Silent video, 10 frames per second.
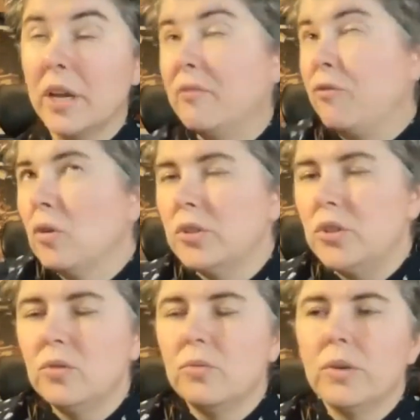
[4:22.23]
forward
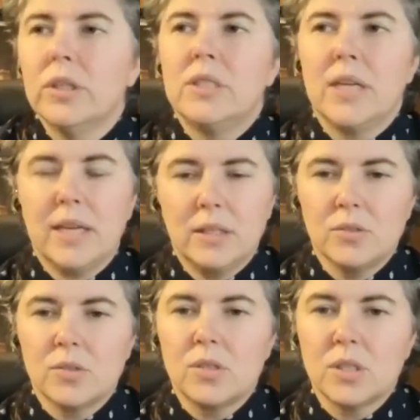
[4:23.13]
to really taking
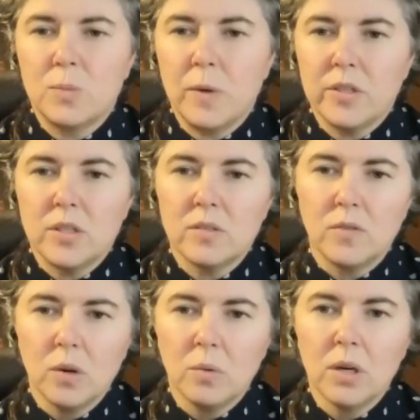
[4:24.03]
those experiences
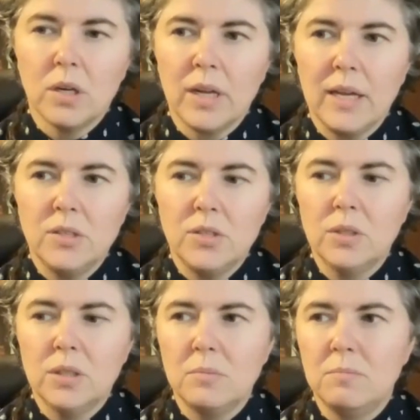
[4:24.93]
forward and
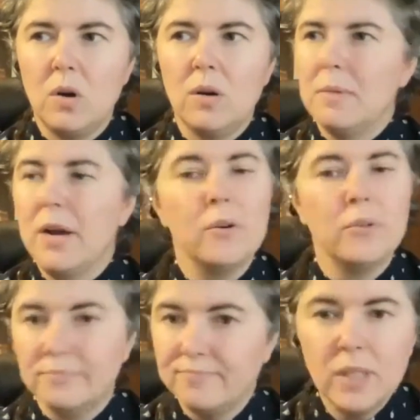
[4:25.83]
doing them on my
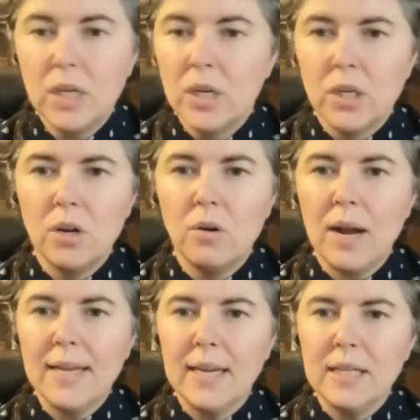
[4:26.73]
own.
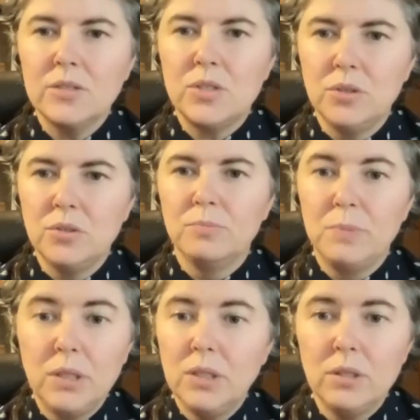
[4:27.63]
I get to
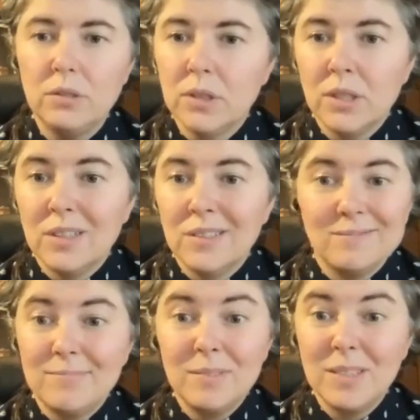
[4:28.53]
be
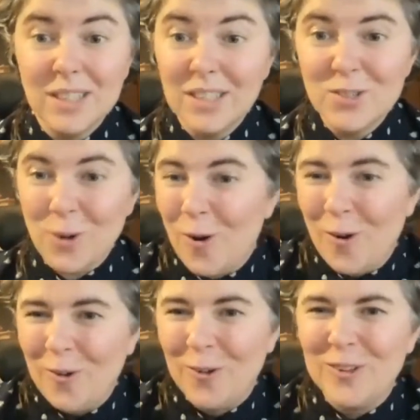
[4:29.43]
in
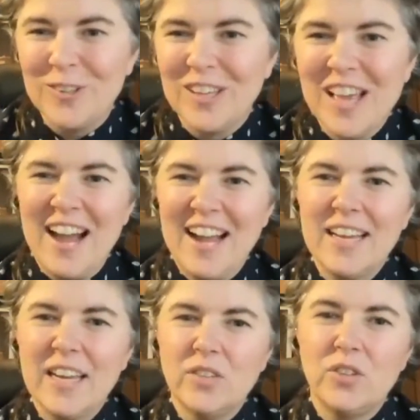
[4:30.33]
control. I
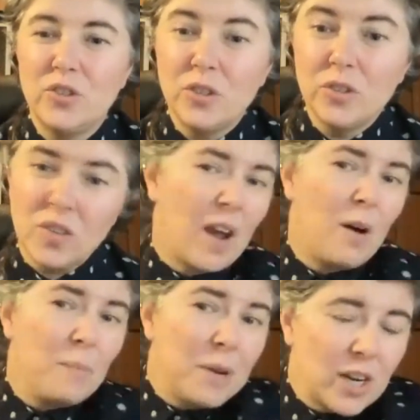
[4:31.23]
get to choose how
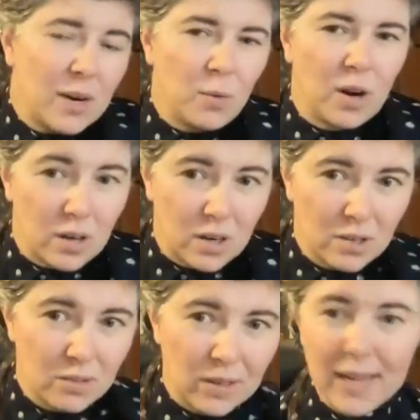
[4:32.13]
much I work,
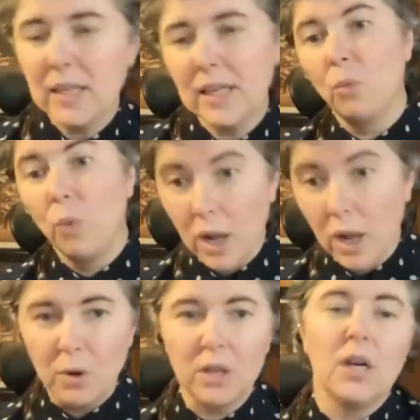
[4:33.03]
right? And what
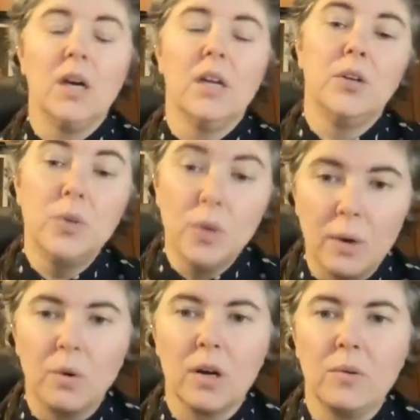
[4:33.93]
I work on and who
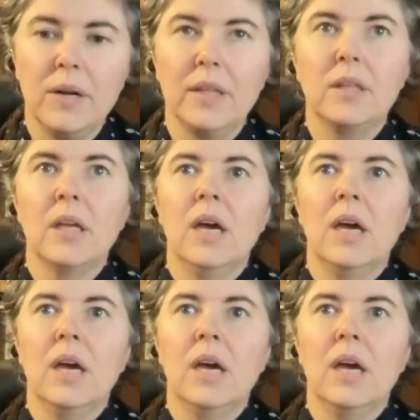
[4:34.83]
I work with,